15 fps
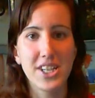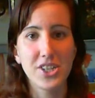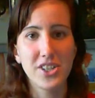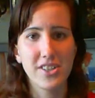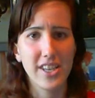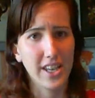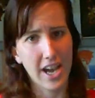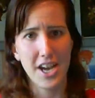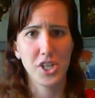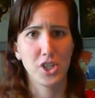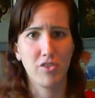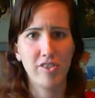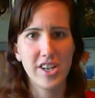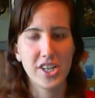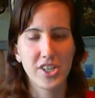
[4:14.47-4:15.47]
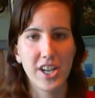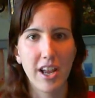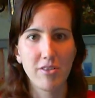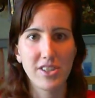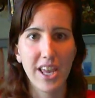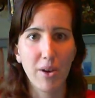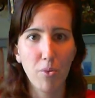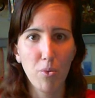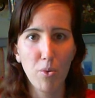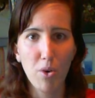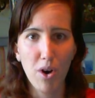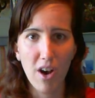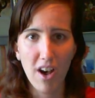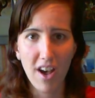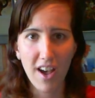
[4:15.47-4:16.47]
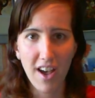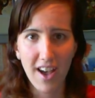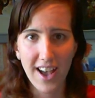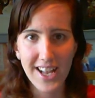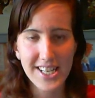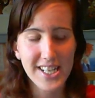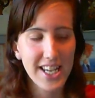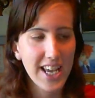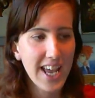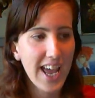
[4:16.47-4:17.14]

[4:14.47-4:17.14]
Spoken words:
And she's like, I just finished. And I was like, what?